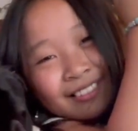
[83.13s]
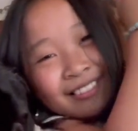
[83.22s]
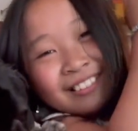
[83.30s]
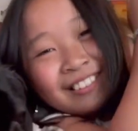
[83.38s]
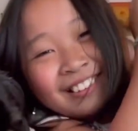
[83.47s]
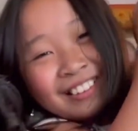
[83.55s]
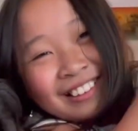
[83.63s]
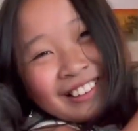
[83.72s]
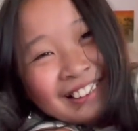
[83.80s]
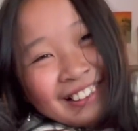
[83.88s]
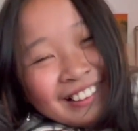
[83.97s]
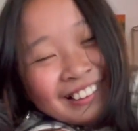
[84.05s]

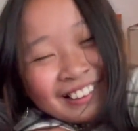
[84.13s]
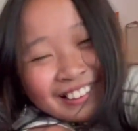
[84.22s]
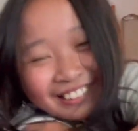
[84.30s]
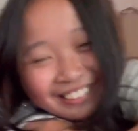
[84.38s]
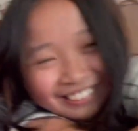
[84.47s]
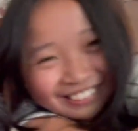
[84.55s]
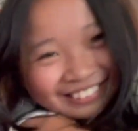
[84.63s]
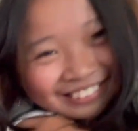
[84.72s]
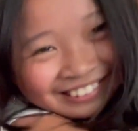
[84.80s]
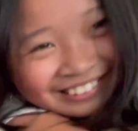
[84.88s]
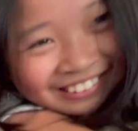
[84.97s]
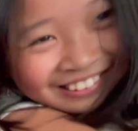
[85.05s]
can, can
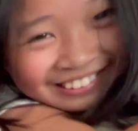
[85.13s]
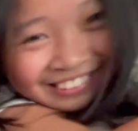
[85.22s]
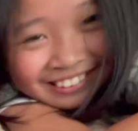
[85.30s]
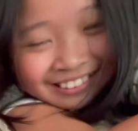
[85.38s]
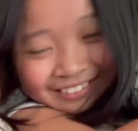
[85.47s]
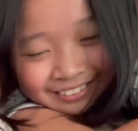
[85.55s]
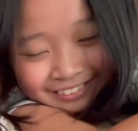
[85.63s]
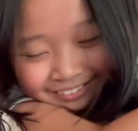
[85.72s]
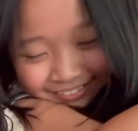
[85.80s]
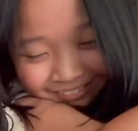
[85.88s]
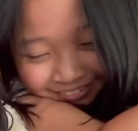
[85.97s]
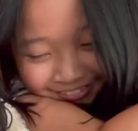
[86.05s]
I can, can I get a
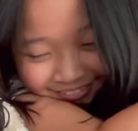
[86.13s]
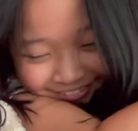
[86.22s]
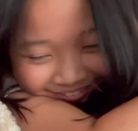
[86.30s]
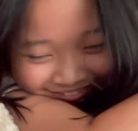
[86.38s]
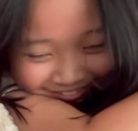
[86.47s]
high five?